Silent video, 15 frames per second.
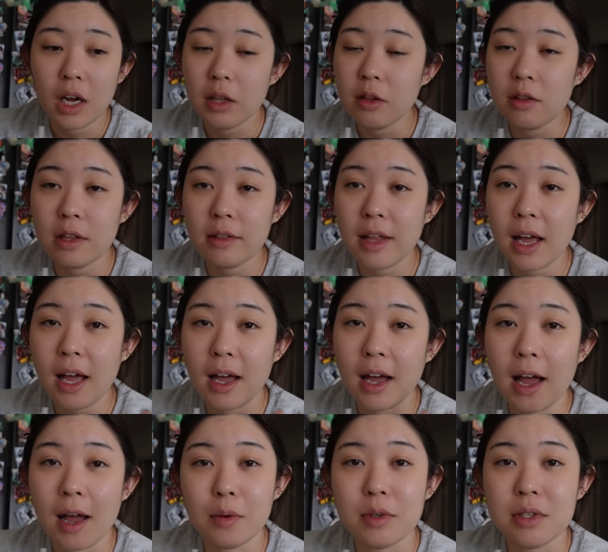Other than that,
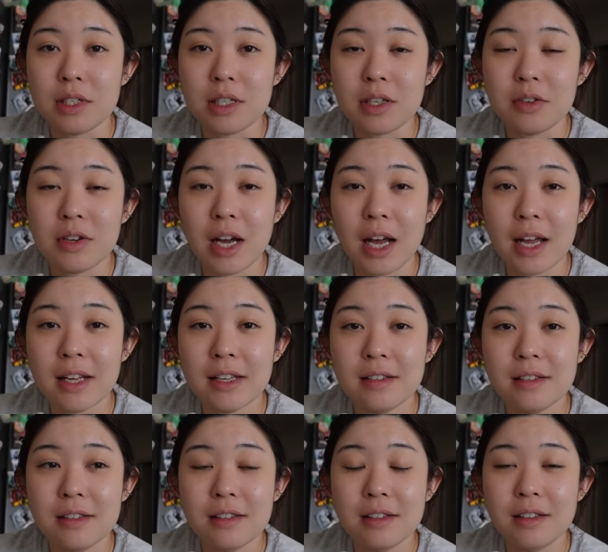I will see you
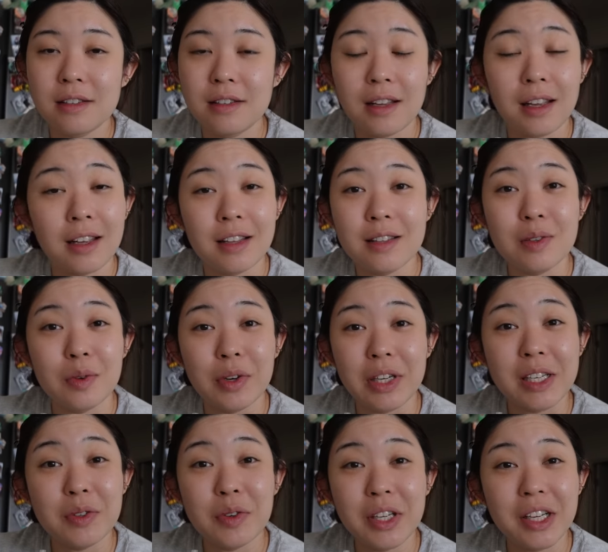guys in
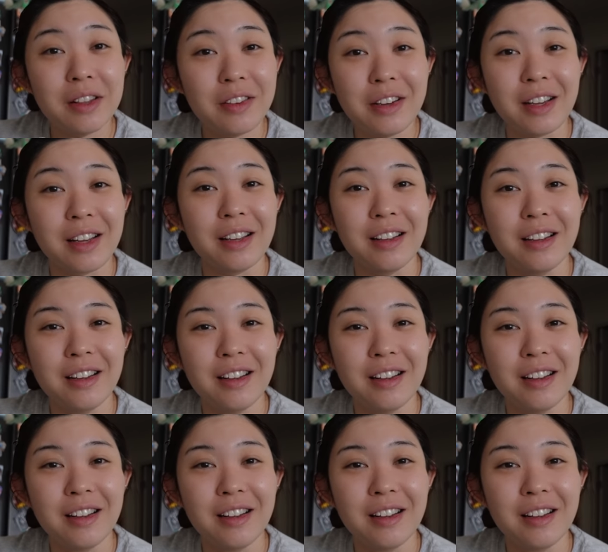2023.